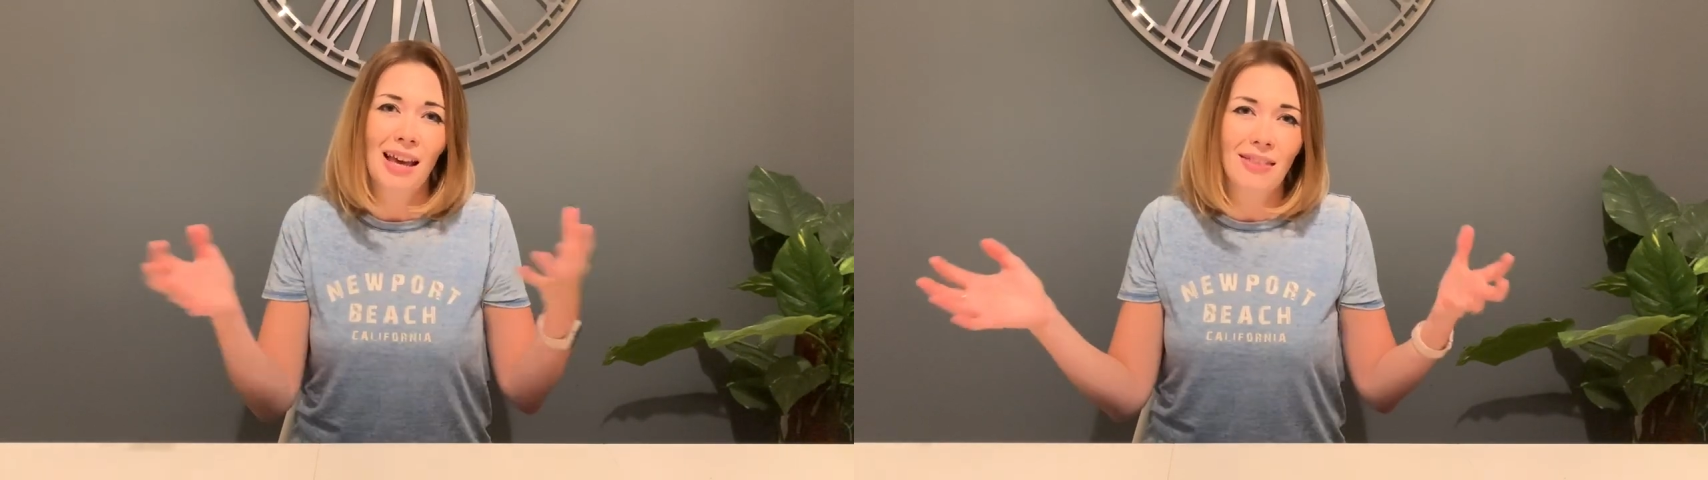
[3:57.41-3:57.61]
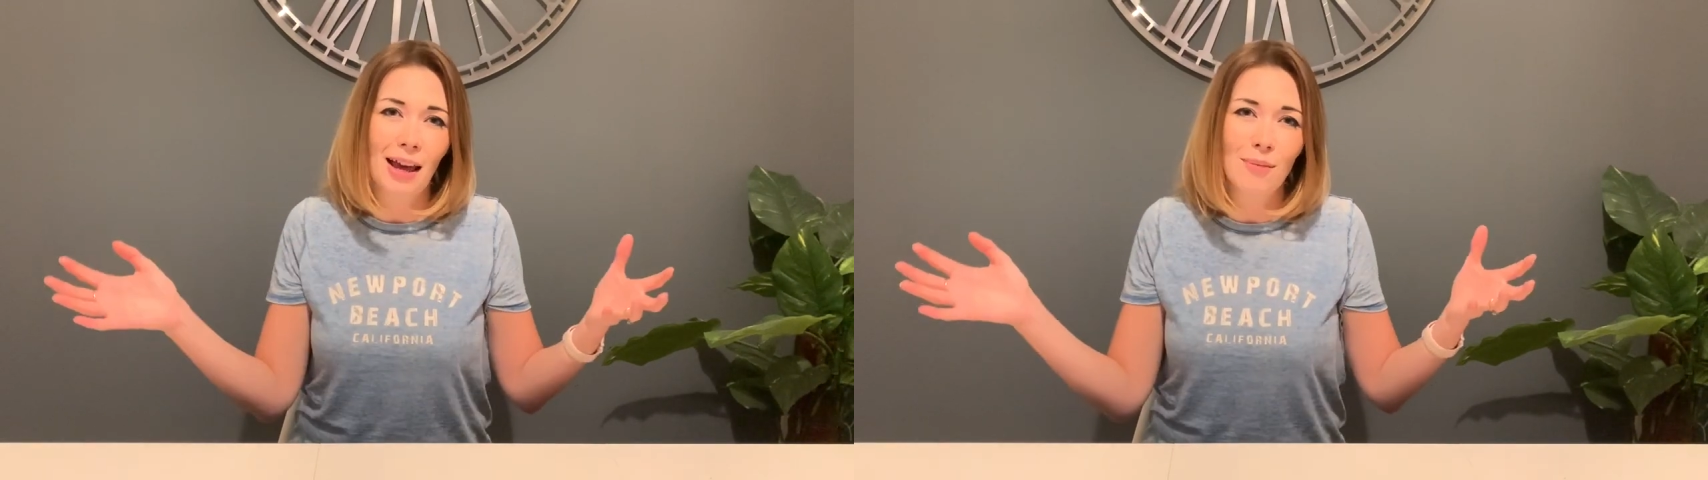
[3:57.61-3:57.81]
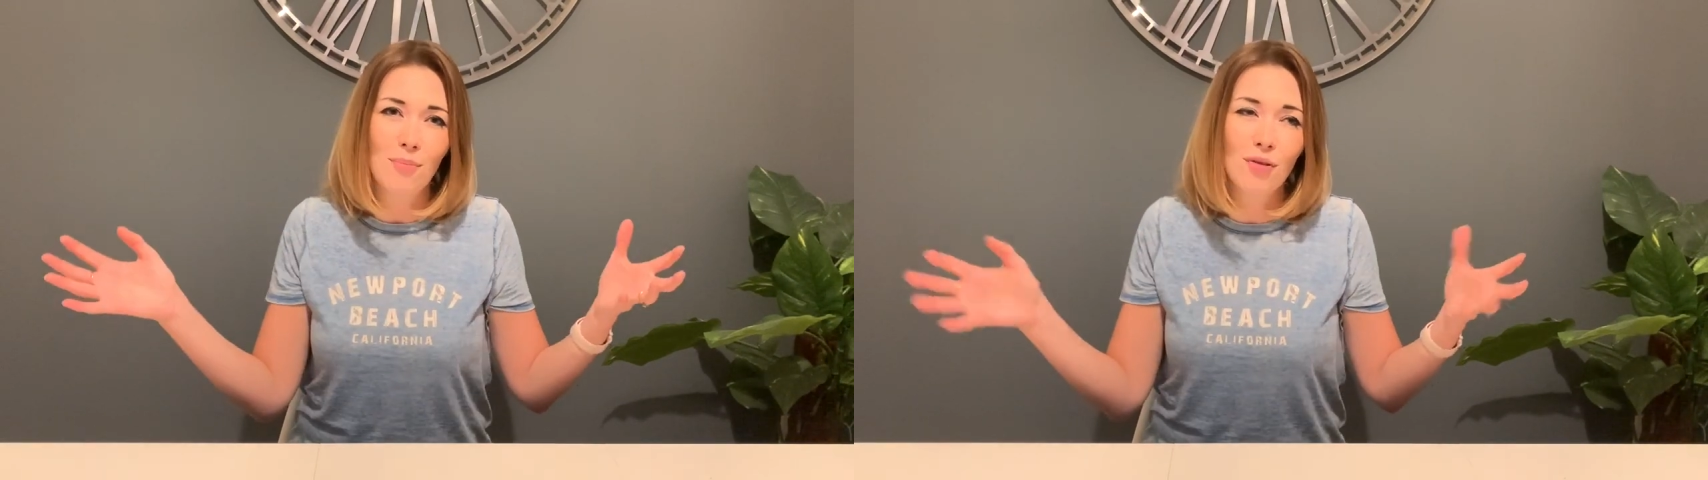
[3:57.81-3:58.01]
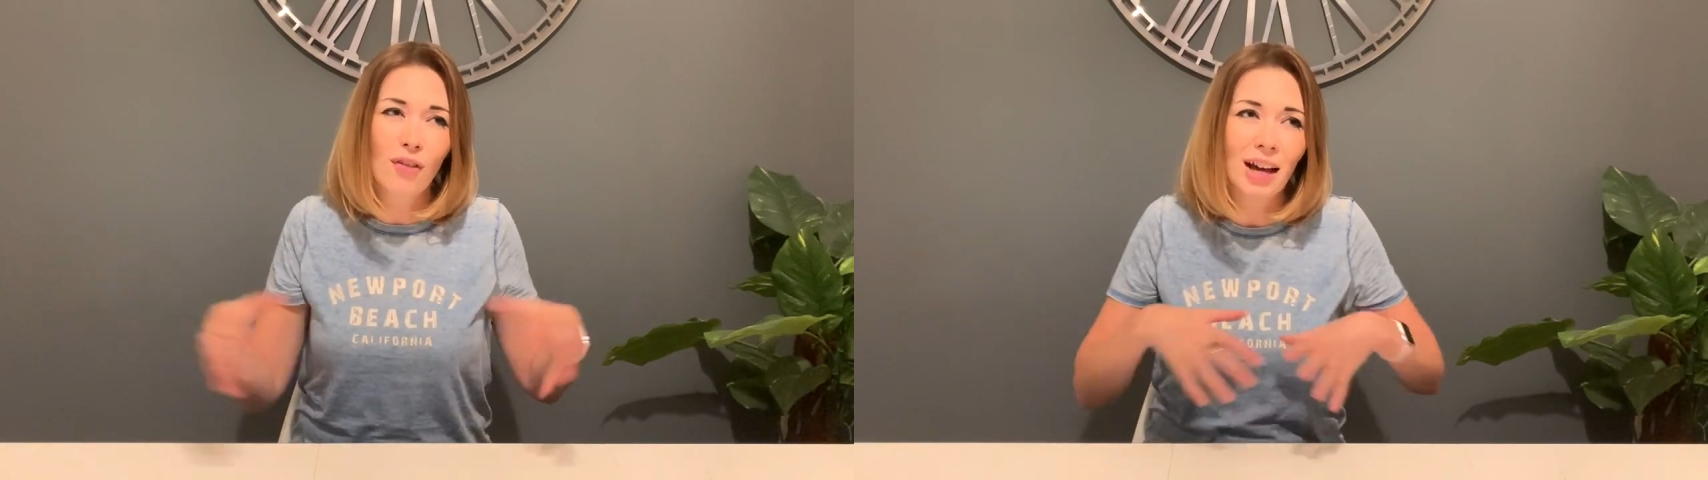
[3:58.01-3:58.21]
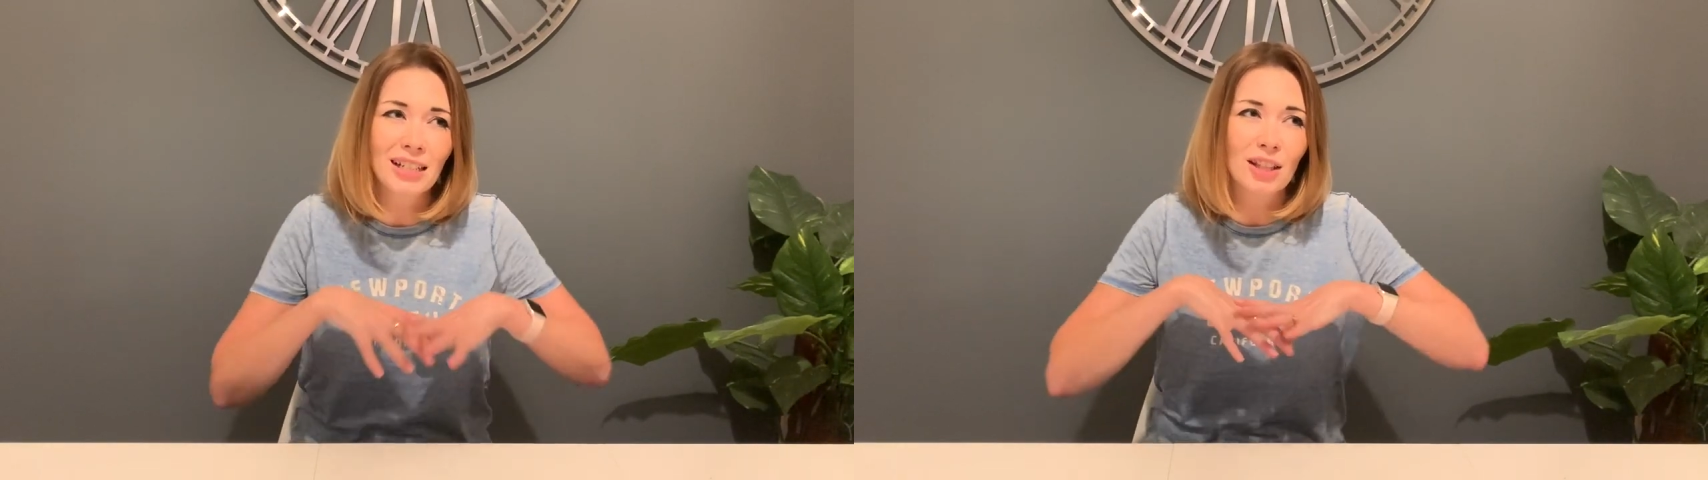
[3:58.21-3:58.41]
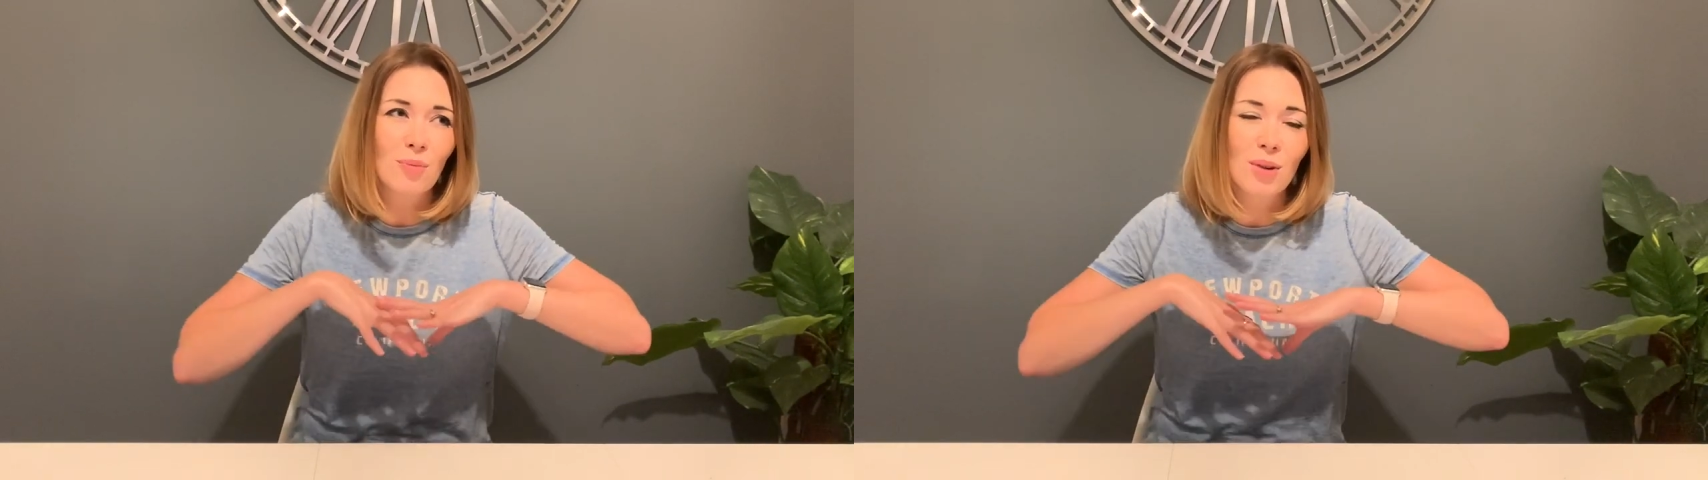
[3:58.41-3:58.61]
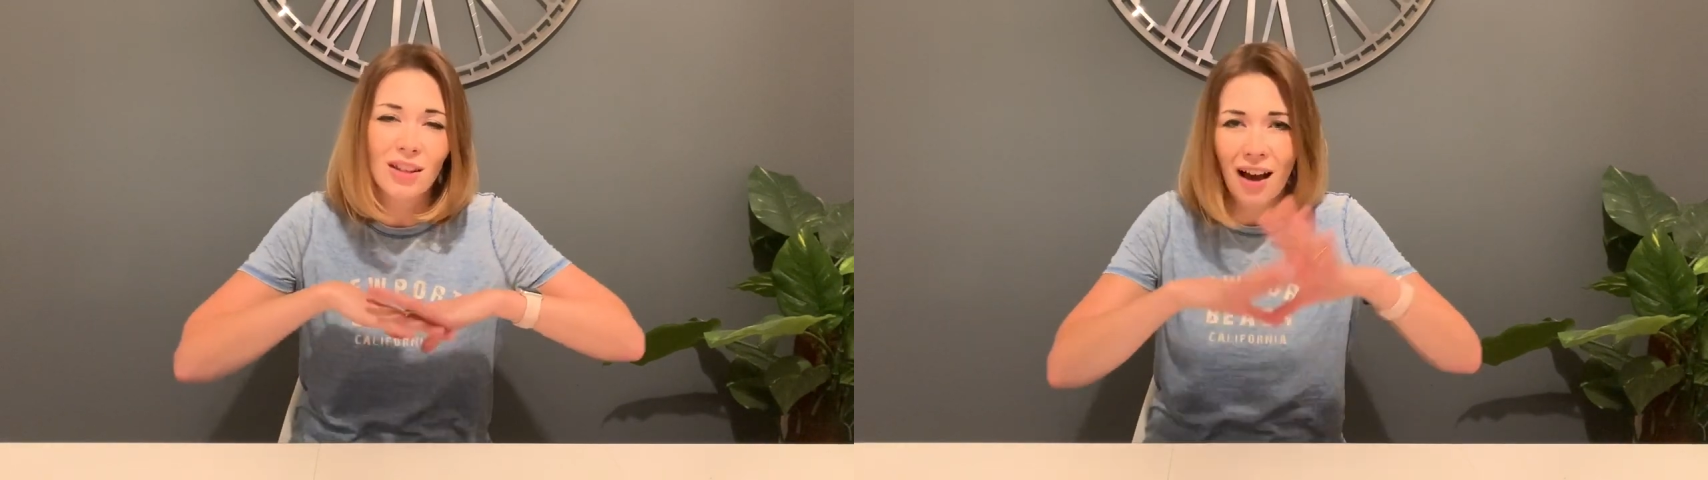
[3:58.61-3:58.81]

then providing them with